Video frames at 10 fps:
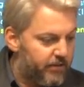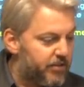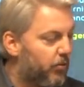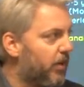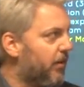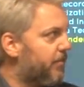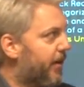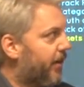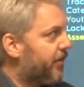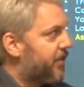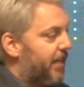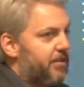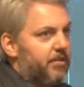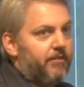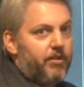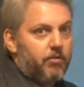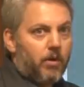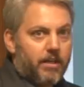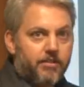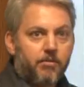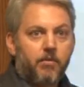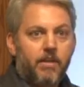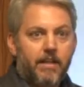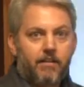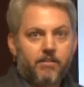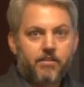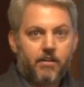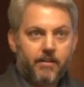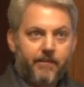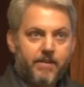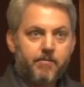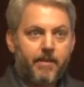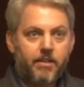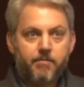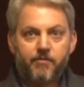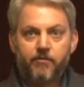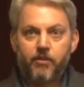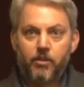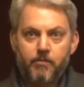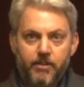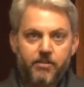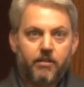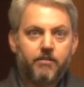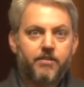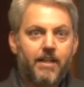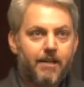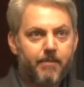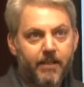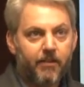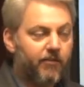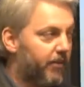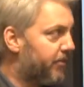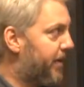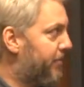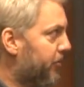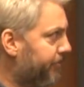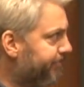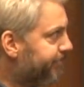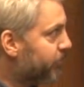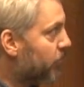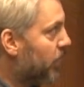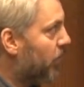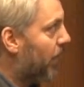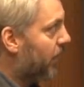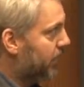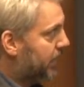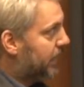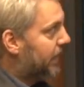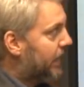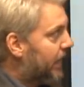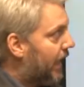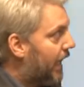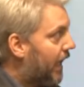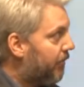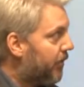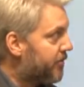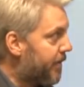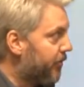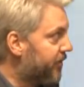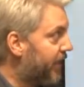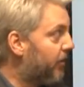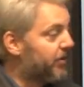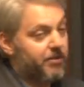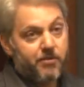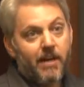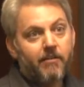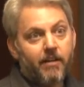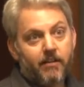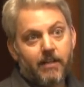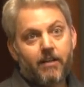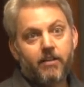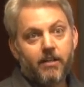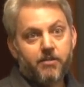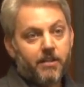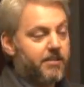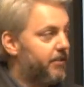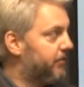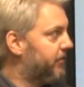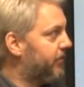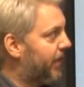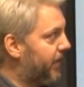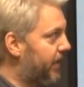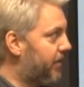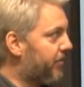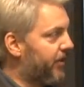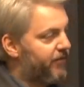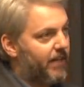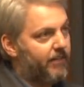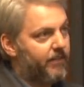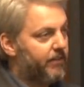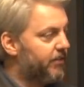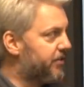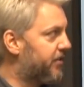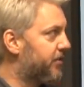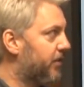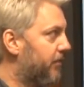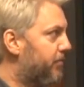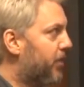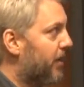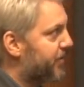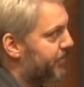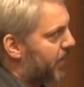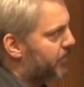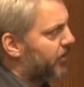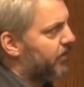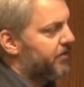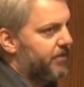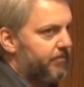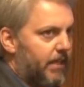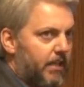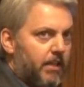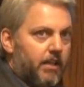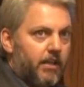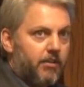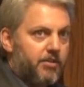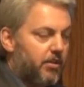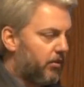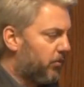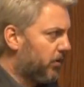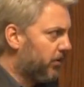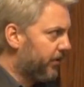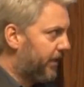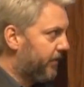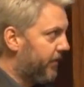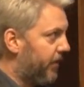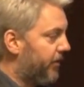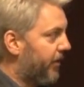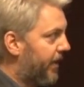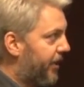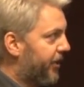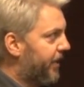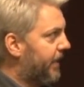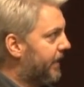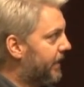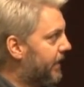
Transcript: So what are the barriers to entry if you wanted to run out and start an investment management firm and start stock picking for other people? Well, uh, most people say, what's your track record? How can I trust you? Well, you need three or five years to sort of put up some numbers and you know, show the world that you know, you're any good.